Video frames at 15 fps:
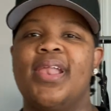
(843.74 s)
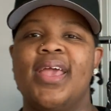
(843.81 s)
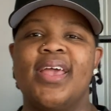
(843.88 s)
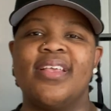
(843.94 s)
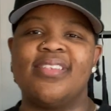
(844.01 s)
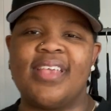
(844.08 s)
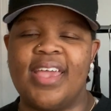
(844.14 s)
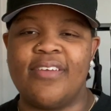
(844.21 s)

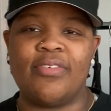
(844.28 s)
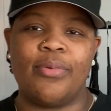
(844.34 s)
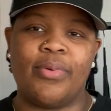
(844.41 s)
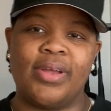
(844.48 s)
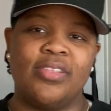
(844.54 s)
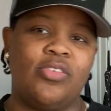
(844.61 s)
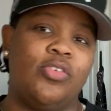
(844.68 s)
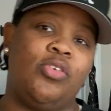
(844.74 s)
has every
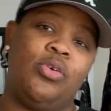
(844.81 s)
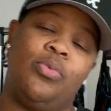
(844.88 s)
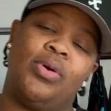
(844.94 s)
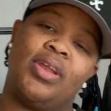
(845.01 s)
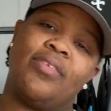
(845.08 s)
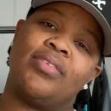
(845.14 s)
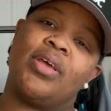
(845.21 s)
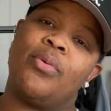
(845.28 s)
right to do
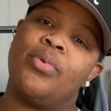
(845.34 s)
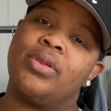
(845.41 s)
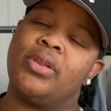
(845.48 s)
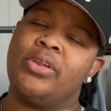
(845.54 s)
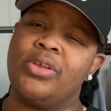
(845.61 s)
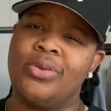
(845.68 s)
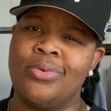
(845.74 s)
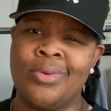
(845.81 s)
whatever they want to
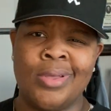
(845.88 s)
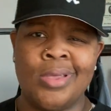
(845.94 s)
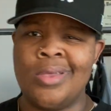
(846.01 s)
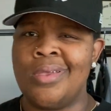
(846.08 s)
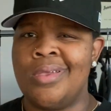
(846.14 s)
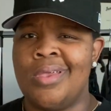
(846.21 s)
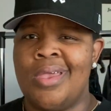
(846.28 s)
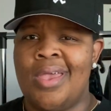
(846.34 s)
do
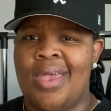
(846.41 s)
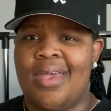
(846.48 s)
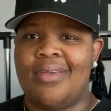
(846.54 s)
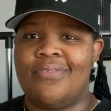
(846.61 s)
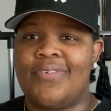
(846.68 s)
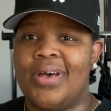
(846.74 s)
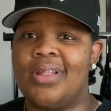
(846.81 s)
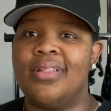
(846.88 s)
and
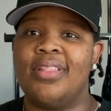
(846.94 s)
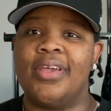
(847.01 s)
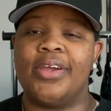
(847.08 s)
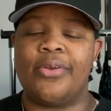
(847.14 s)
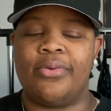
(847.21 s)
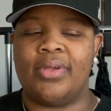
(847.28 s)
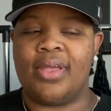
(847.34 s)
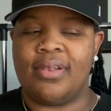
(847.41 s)
follow their
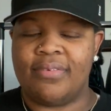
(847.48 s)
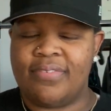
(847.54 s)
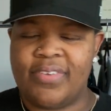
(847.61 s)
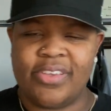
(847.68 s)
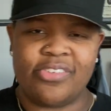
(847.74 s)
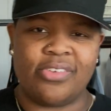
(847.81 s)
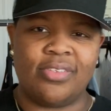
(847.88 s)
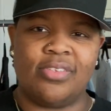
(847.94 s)
creative
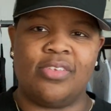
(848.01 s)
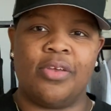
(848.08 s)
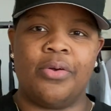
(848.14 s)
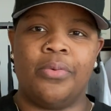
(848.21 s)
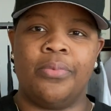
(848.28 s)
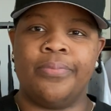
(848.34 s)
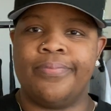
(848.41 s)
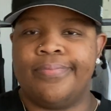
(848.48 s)
vision.
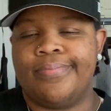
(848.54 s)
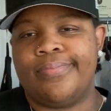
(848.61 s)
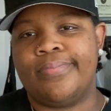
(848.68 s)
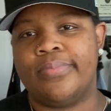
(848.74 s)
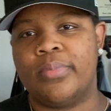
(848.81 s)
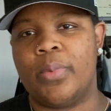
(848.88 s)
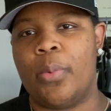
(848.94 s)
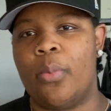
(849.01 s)
So
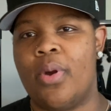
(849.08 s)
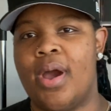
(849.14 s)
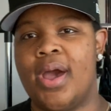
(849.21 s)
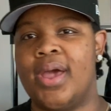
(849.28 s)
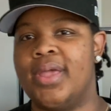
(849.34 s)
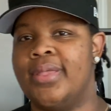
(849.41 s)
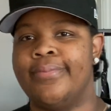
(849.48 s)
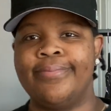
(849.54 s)

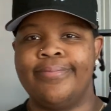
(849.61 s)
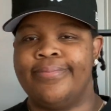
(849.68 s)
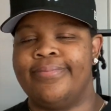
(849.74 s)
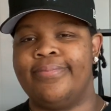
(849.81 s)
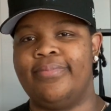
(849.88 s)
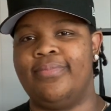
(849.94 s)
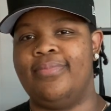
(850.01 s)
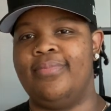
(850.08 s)
why,
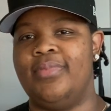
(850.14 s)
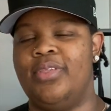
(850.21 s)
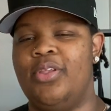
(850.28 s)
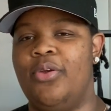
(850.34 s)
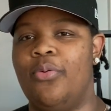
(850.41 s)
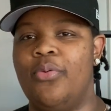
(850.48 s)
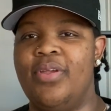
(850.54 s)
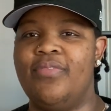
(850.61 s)
you
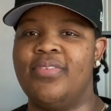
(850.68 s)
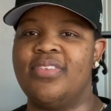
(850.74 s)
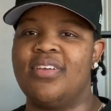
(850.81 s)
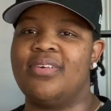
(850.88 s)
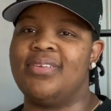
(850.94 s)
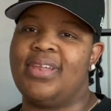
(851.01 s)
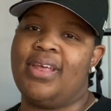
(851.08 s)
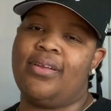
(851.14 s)
know, even
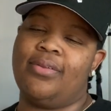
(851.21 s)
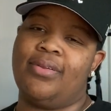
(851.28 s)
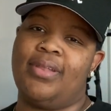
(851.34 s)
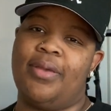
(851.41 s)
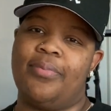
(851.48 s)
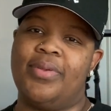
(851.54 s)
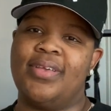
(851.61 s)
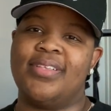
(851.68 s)
talk down on
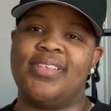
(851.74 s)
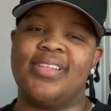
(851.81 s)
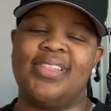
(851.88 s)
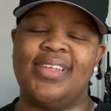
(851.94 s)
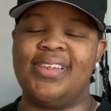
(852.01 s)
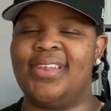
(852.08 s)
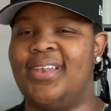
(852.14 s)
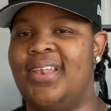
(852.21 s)
that? Because at the
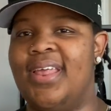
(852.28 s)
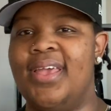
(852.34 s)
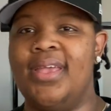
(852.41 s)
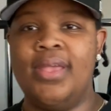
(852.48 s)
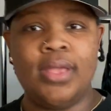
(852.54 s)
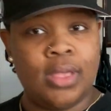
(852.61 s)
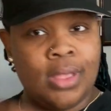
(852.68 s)
end of the day,